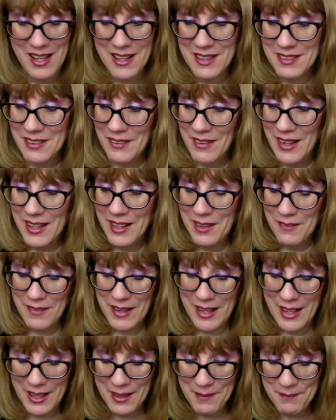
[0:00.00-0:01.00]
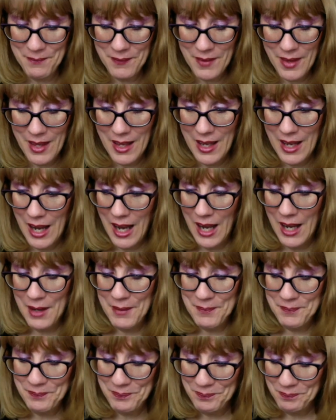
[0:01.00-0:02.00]
So, anyway,
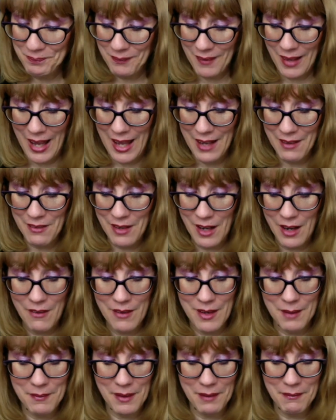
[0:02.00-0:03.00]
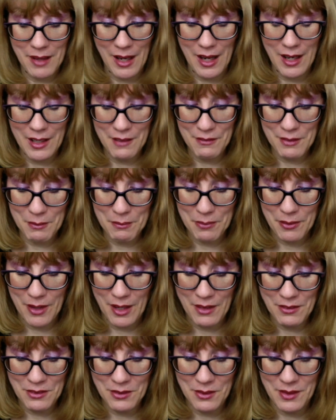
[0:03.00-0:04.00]
I don't know. I'm kind of
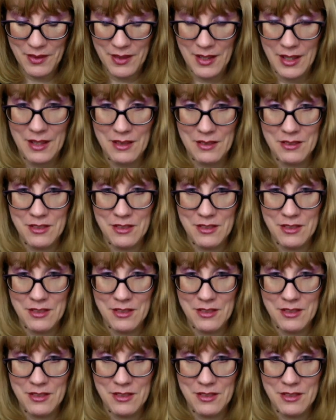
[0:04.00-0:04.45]
impressed with these.